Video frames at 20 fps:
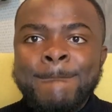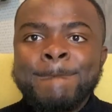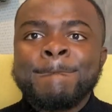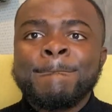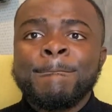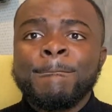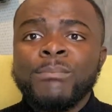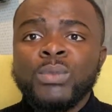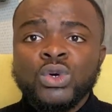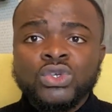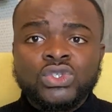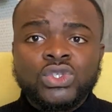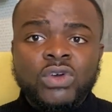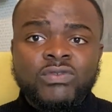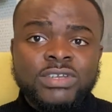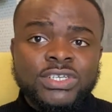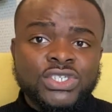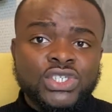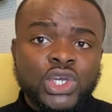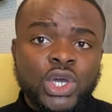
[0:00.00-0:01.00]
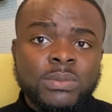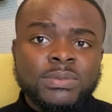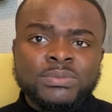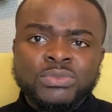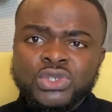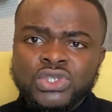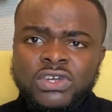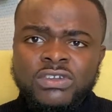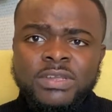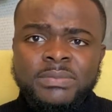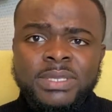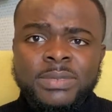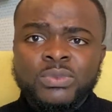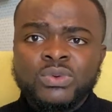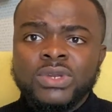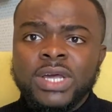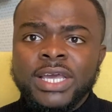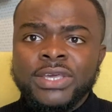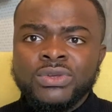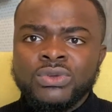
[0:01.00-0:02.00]
Most of the people
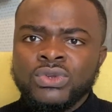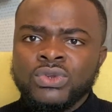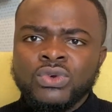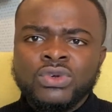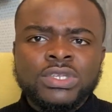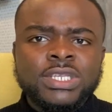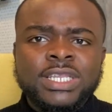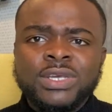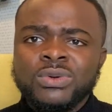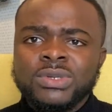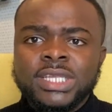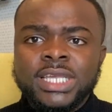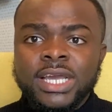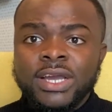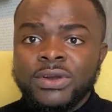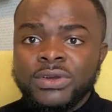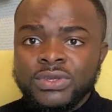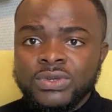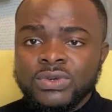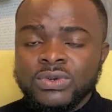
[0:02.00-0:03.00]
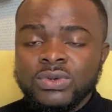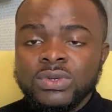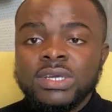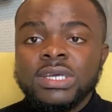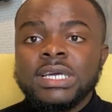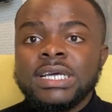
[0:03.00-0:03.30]
that you know, they will tell you,